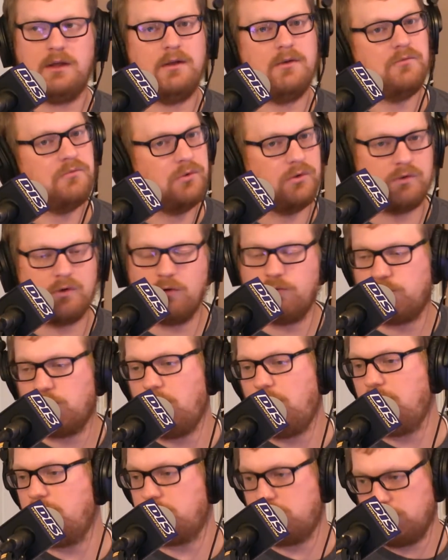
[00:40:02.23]
was
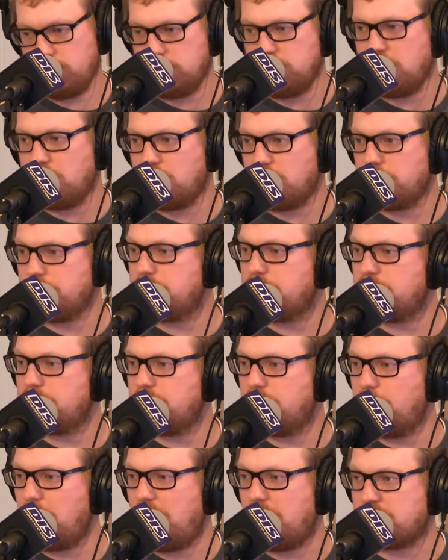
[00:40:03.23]
overall a good year.
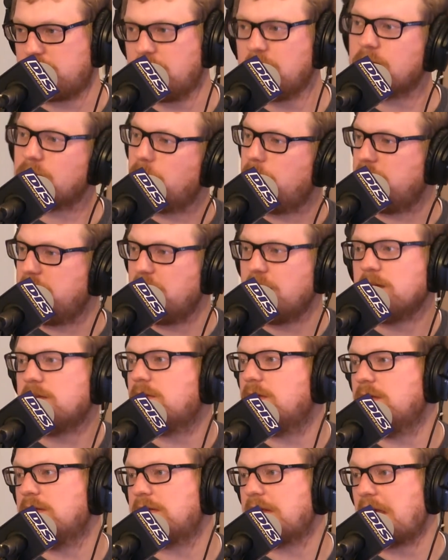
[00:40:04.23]
I think
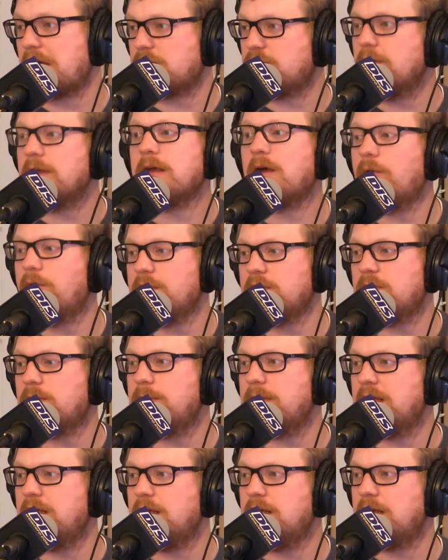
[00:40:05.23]
2018 is actually going to
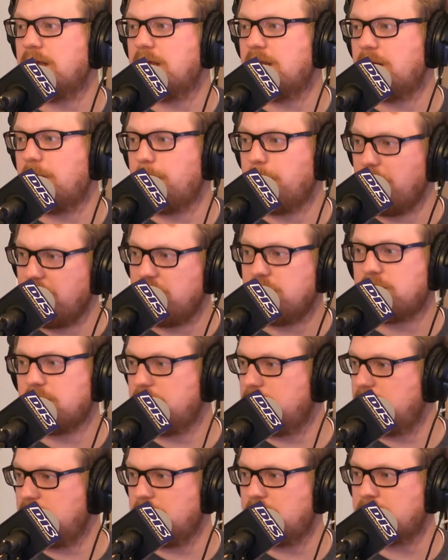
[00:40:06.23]
be an
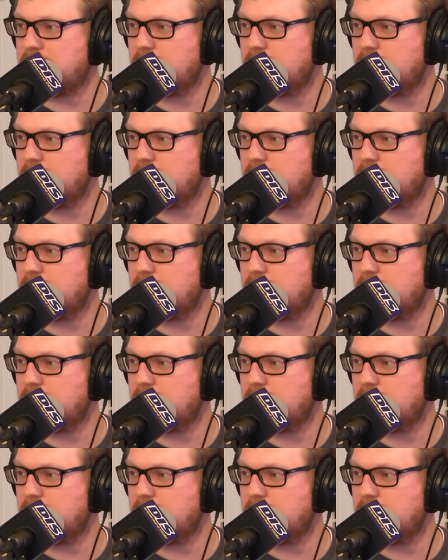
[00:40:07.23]
amazing year.